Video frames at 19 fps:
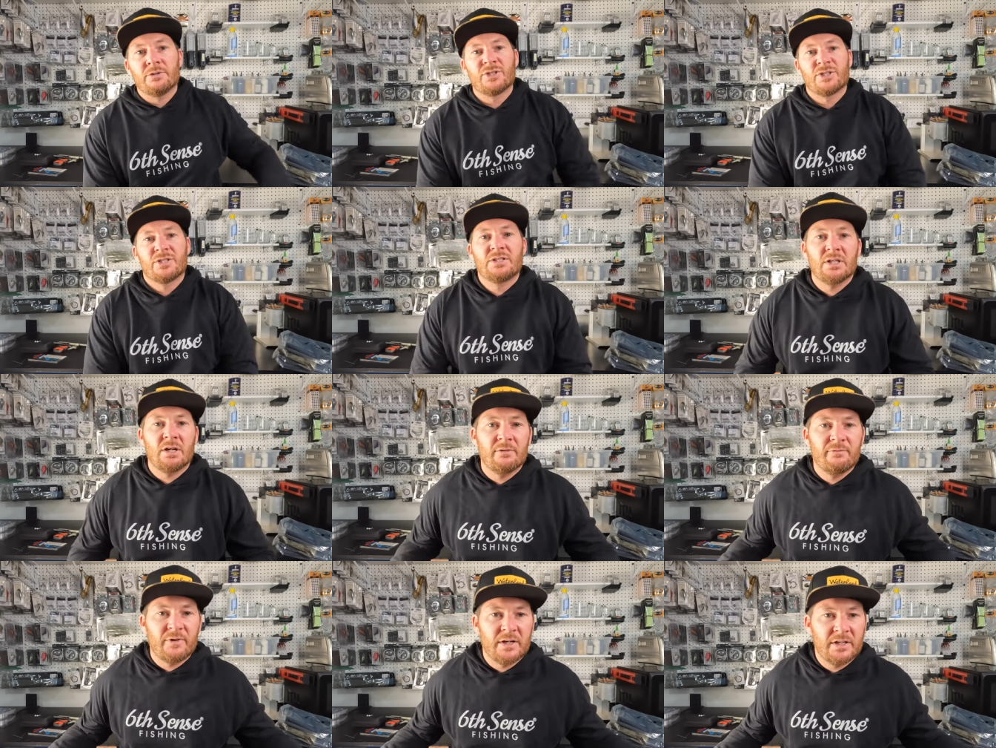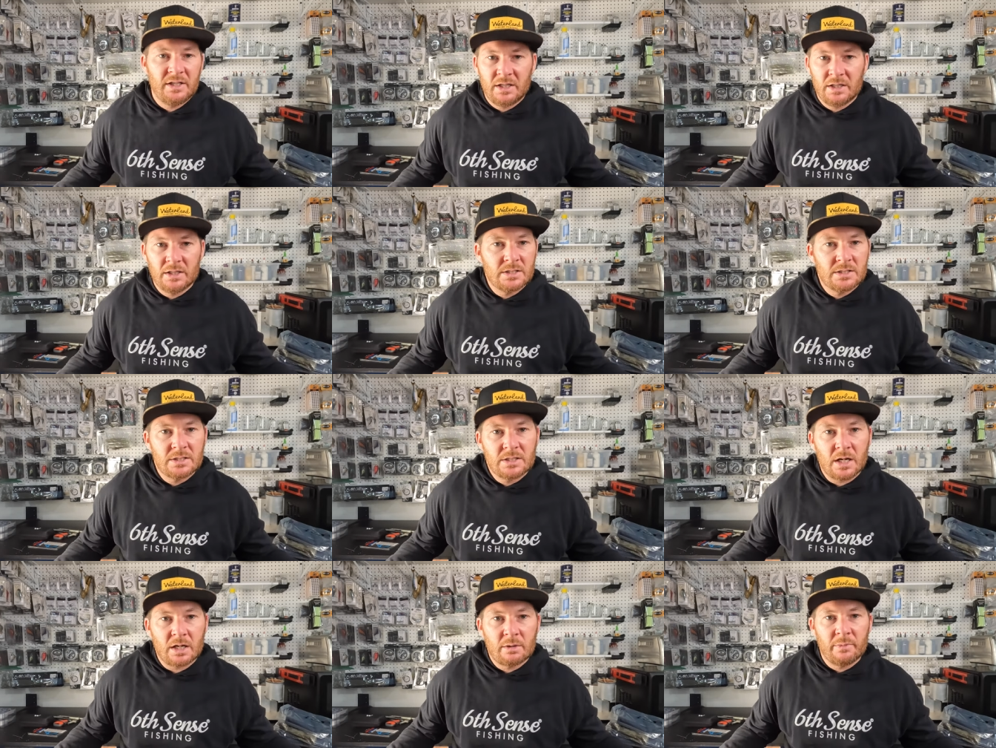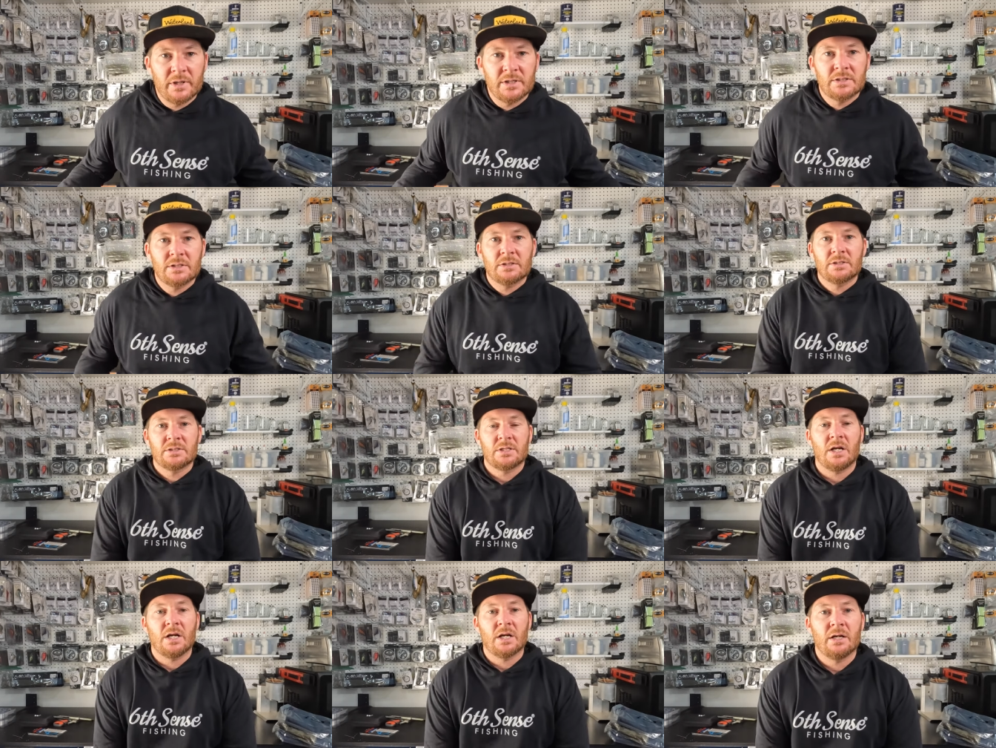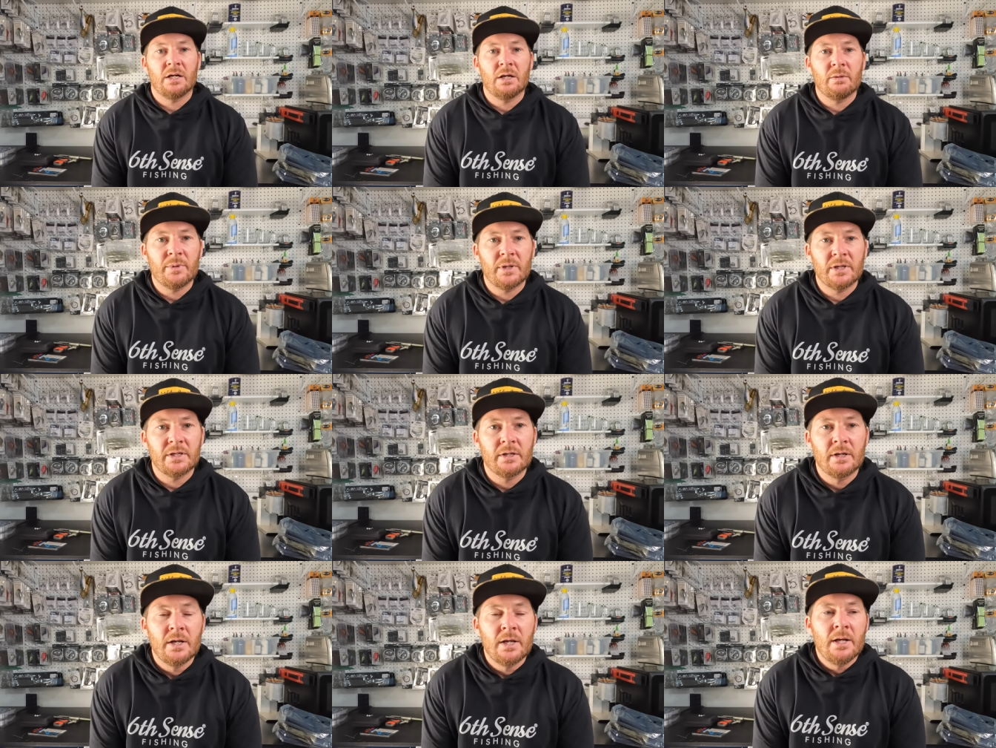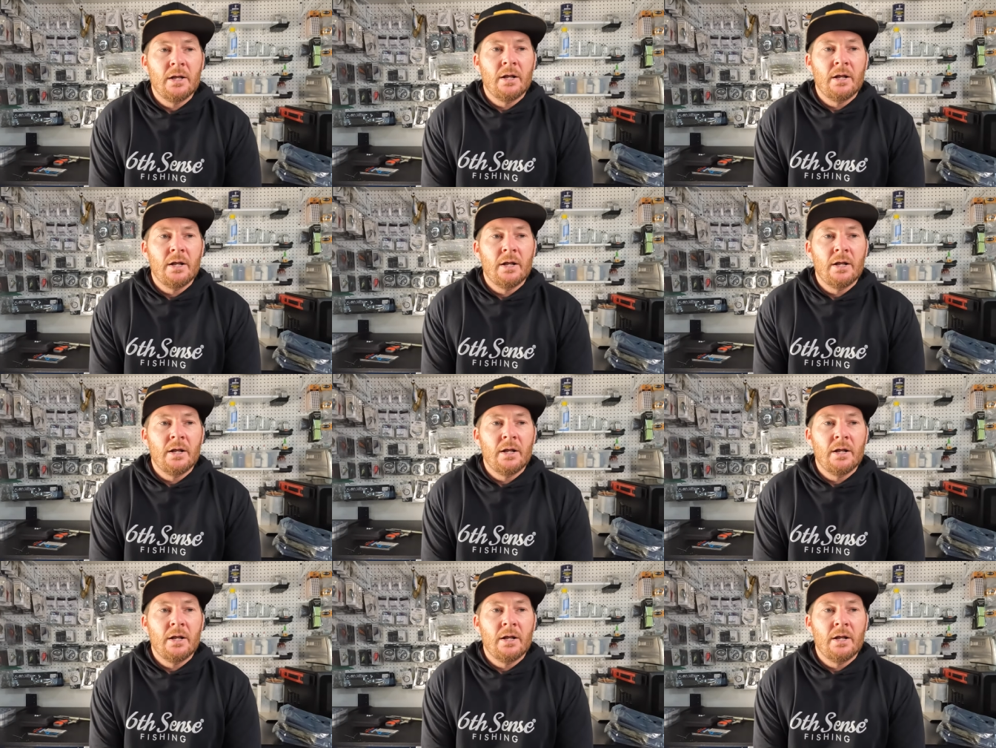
is just stuff I needed to stock up on.